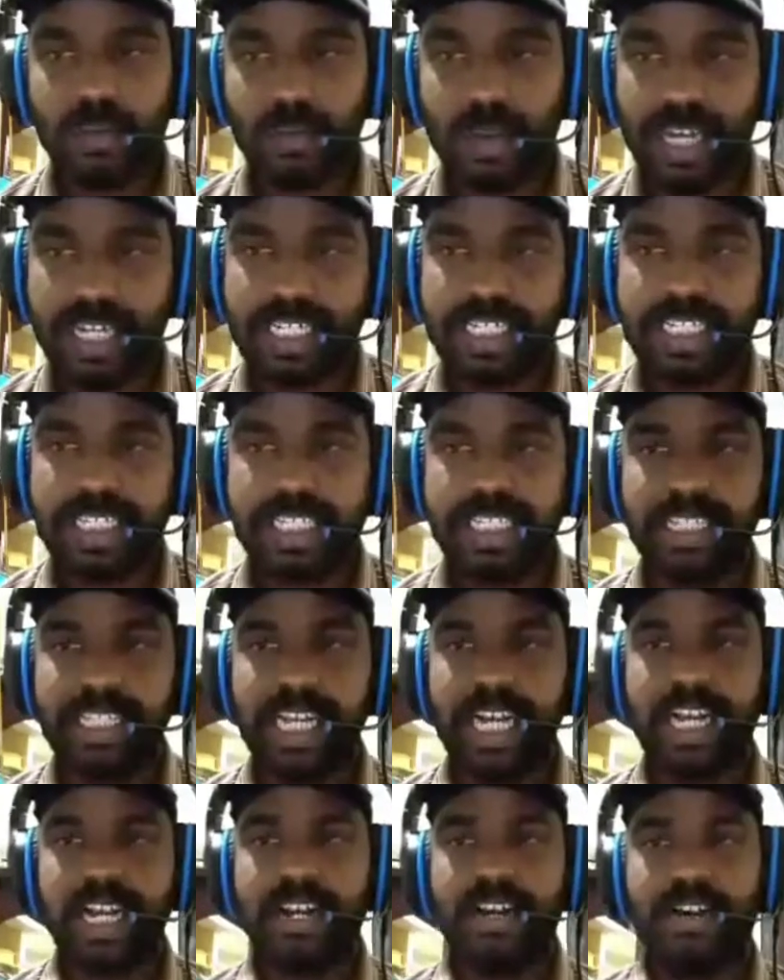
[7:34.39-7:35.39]
once in
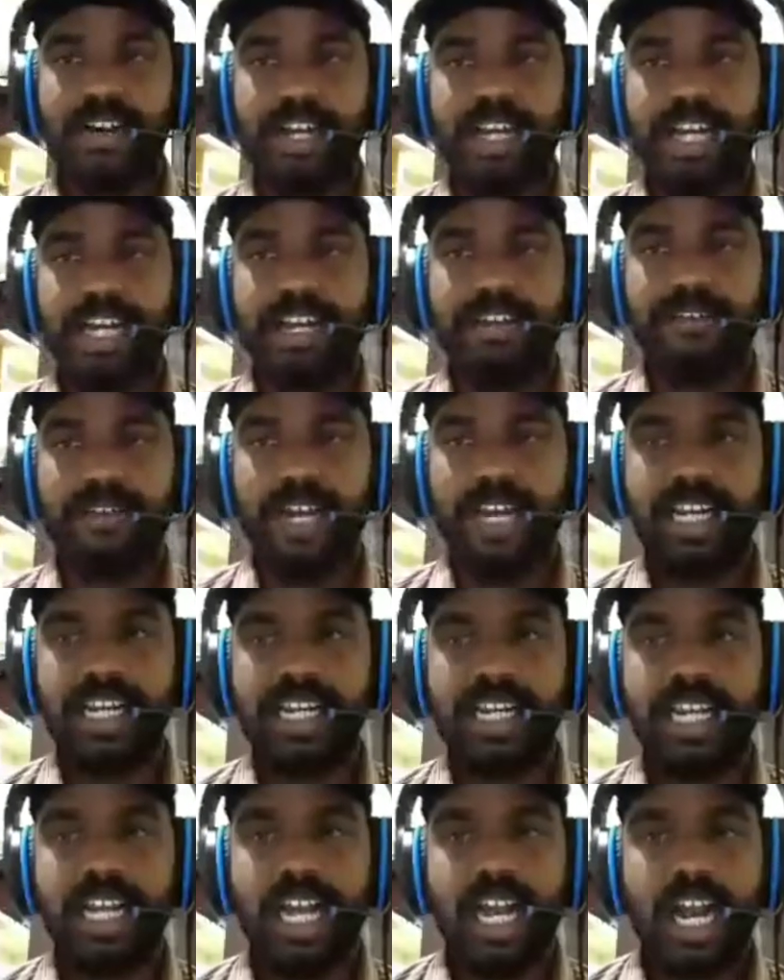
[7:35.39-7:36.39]
a while,